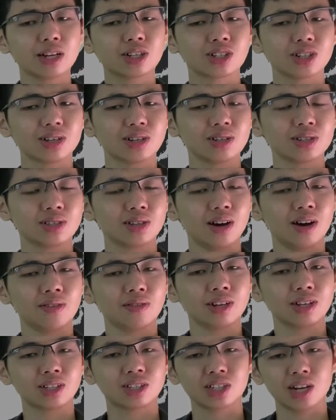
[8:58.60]
pictures
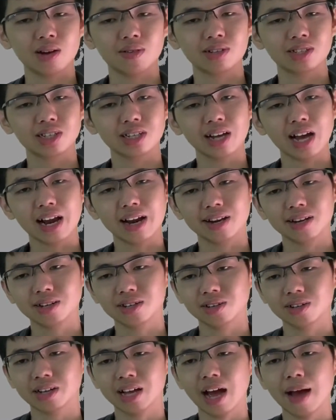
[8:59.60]
of the charity
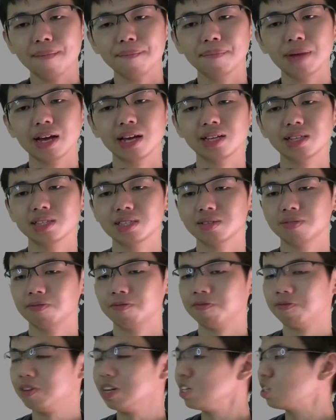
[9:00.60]
calendar
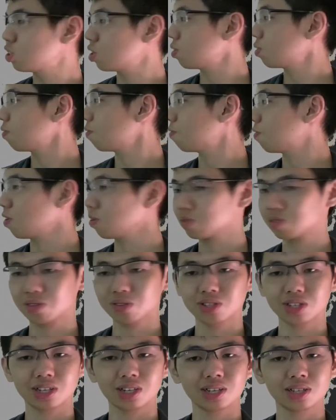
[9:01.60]
campaigns featured
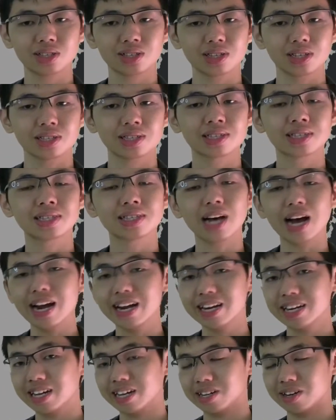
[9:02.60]
fursuiters
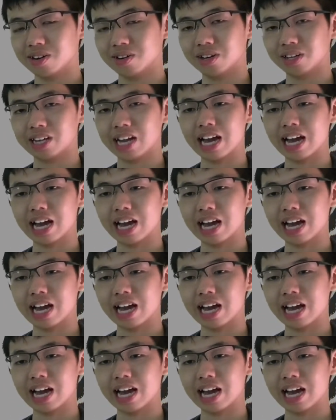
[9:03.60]
signing